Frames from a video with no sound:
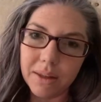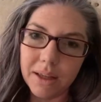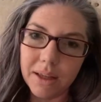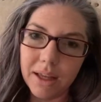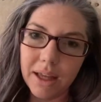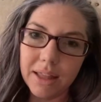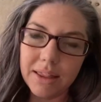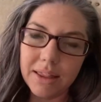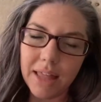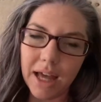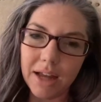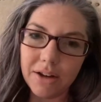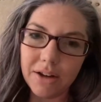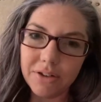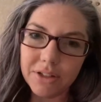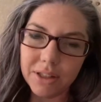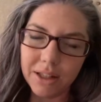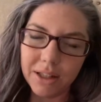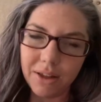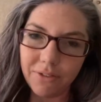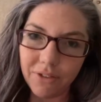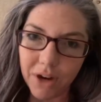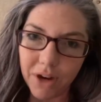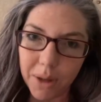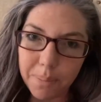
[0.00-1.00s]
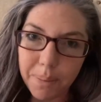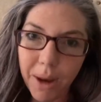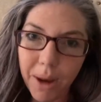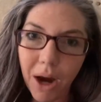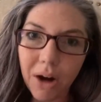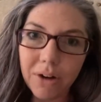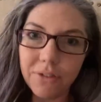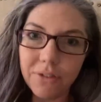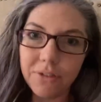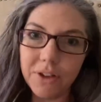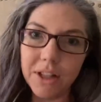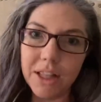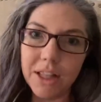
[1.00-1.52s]
And that is something very
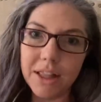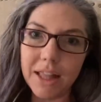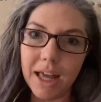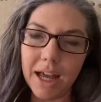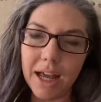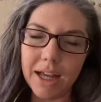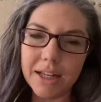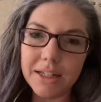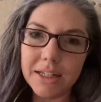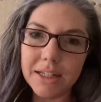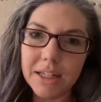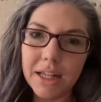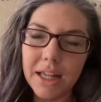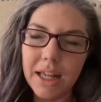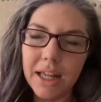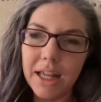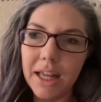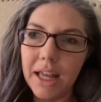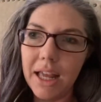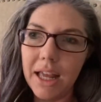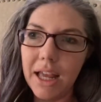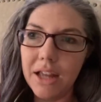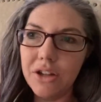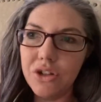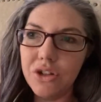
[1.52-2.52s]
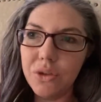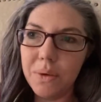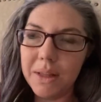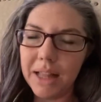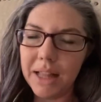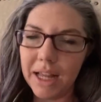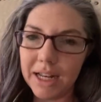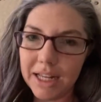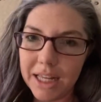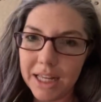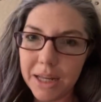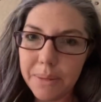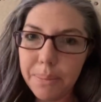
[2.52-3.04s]
powerful in that, and doing
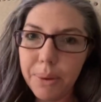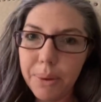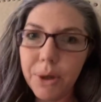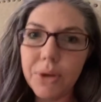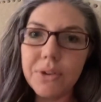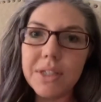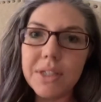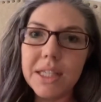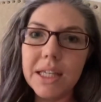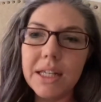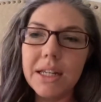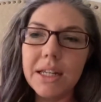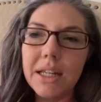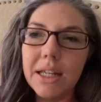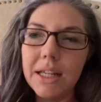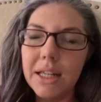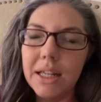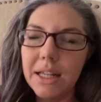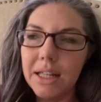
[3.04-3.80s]
that in person,